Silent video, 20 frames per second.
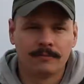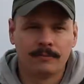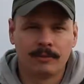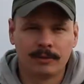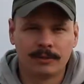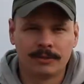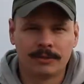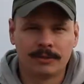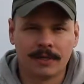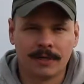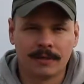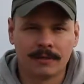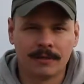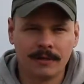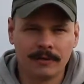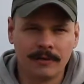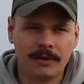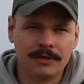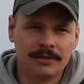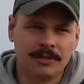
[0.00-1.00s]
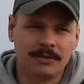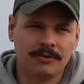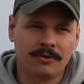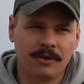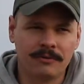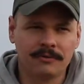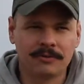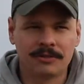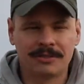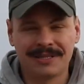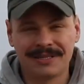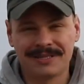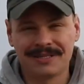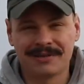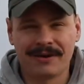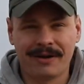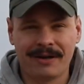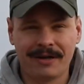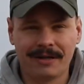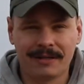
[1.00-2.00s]
but the original equipment was
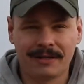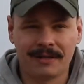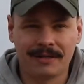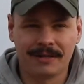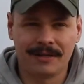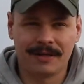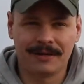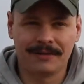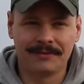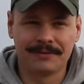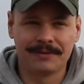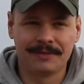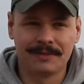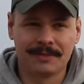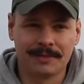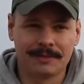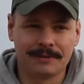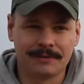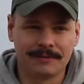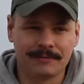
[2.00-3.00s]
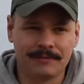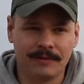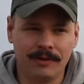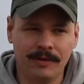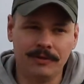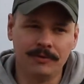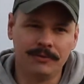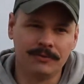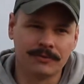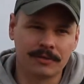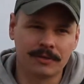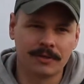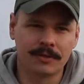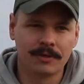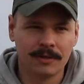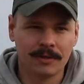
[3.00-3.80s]
$6,000, and that was used,